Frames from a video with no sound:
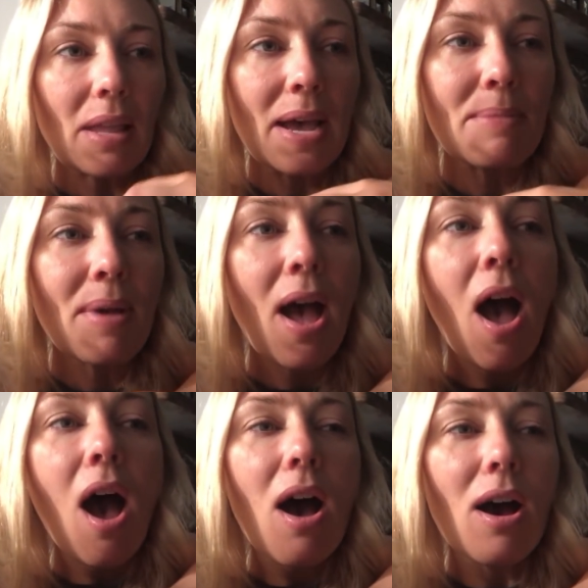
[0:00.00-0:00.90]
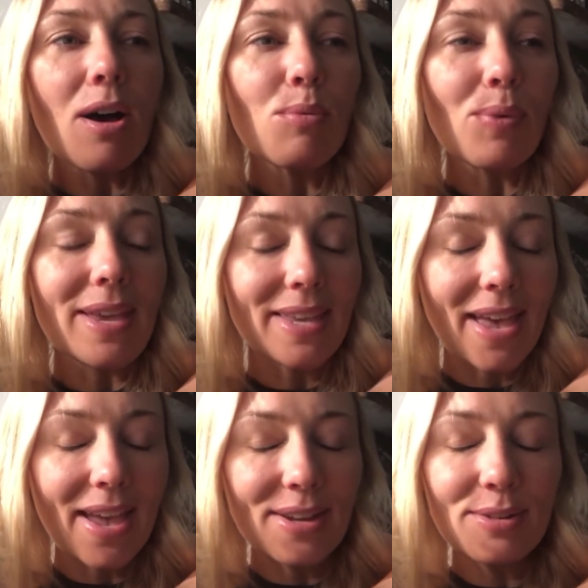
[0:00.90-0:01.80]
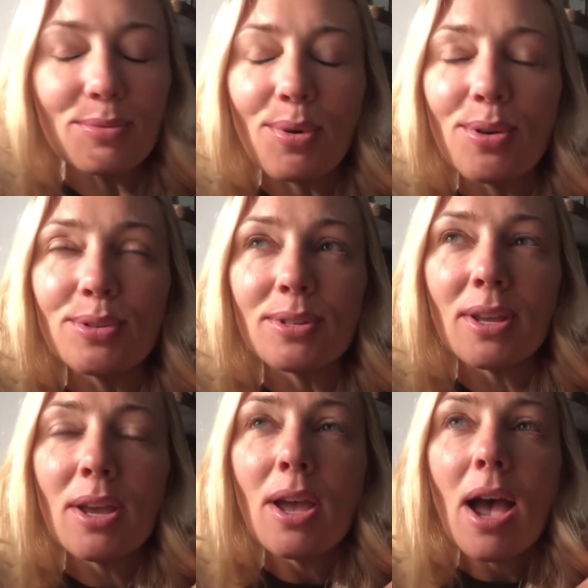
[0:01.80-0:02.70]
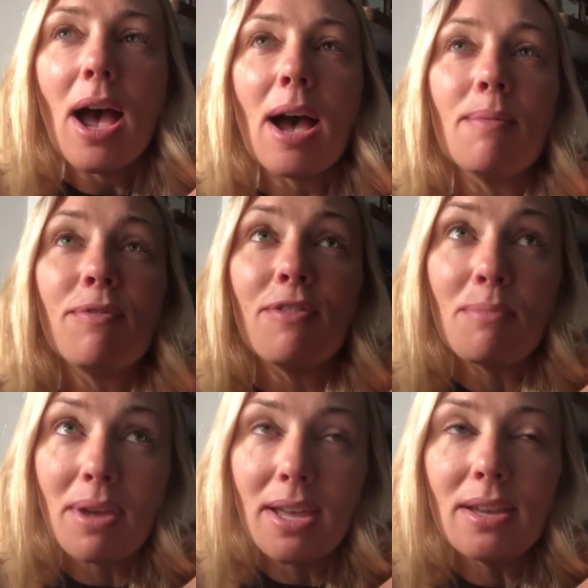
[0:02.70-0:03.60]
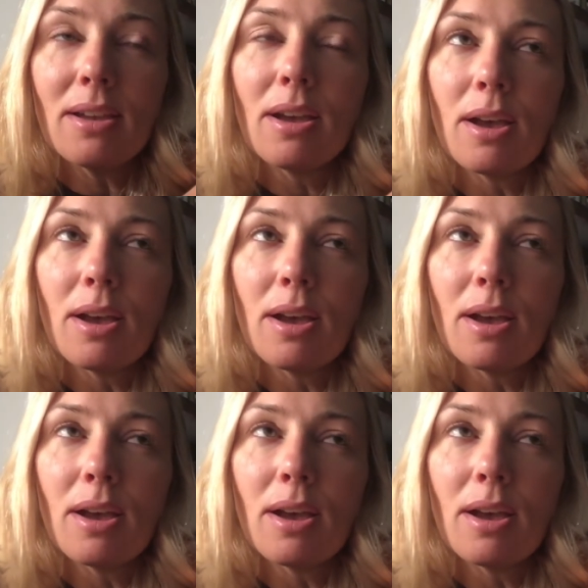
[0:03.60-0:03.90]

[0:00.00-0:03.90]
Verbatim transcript: Um, our weekend was, um, for me,